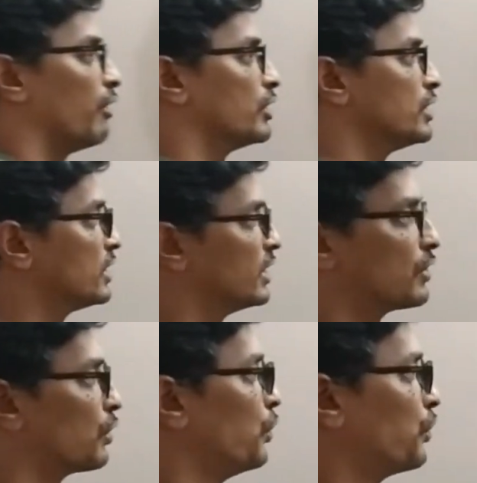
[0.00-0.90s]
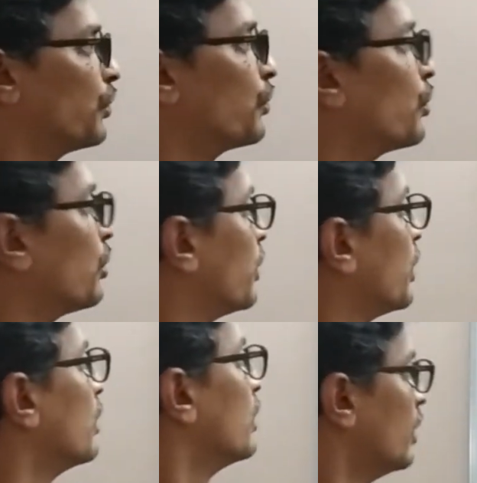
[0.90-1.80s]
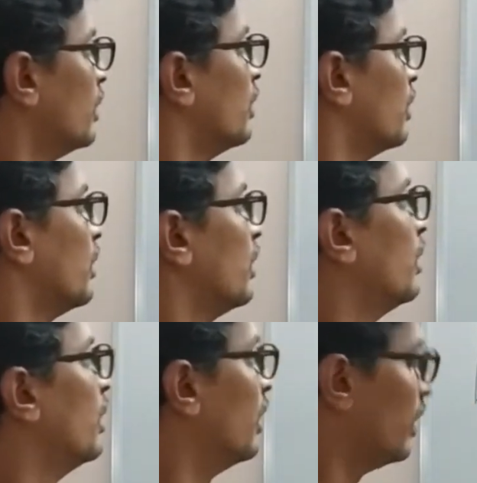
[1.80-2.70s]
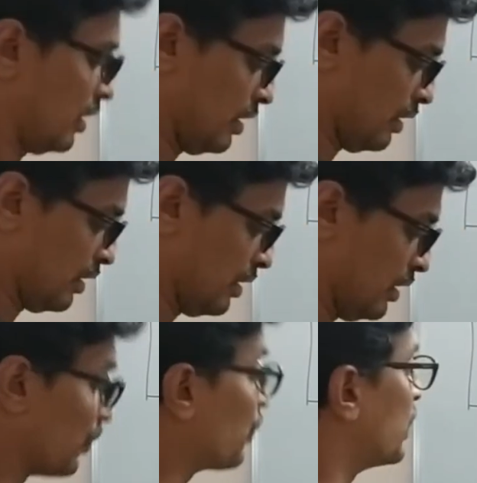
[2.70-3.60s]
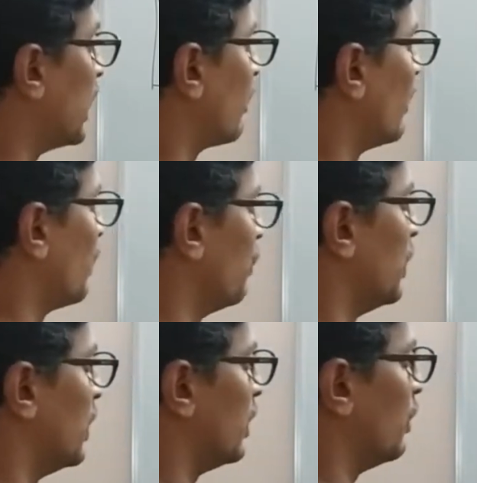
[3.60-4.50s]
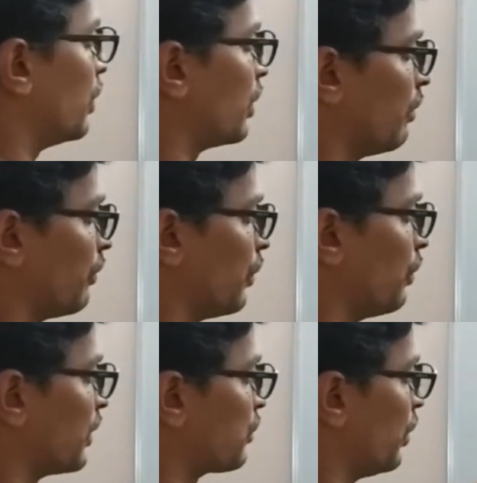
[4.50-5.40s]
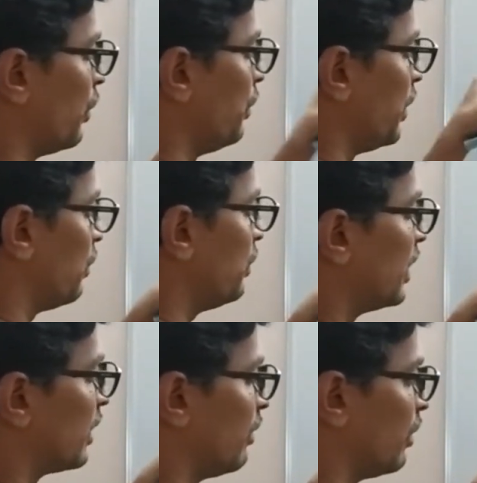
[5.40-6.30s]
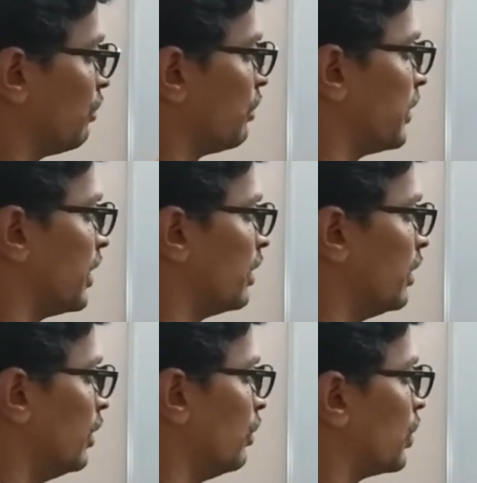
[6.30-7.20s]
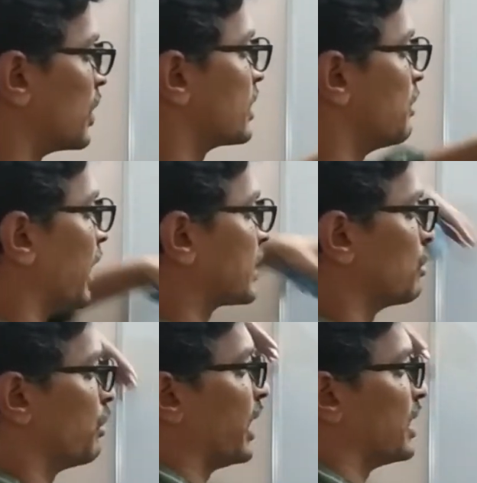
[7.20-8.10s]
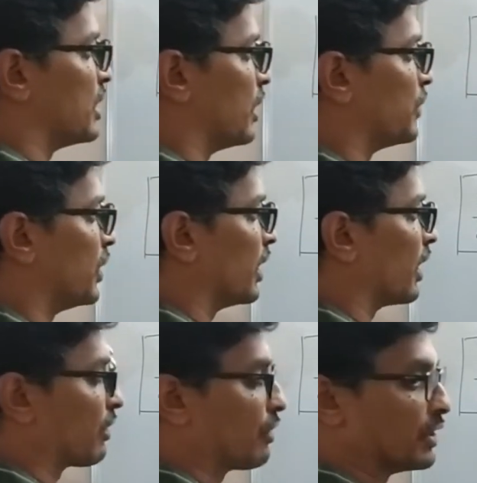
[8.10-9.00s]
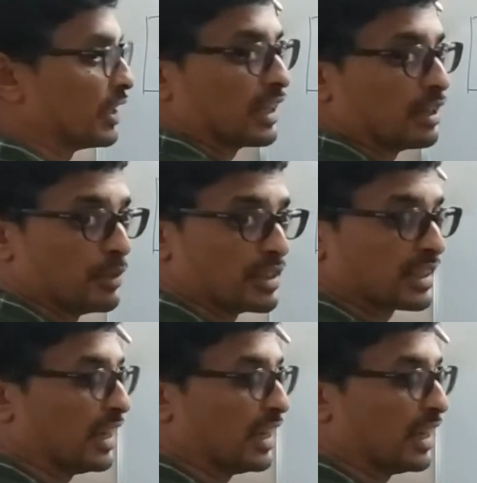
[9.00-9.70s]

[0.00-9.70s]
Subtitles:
losses, and the solution is going to be, so that will give a, what if you actually do it out, that will give me what is the maximum energy of the electron that can be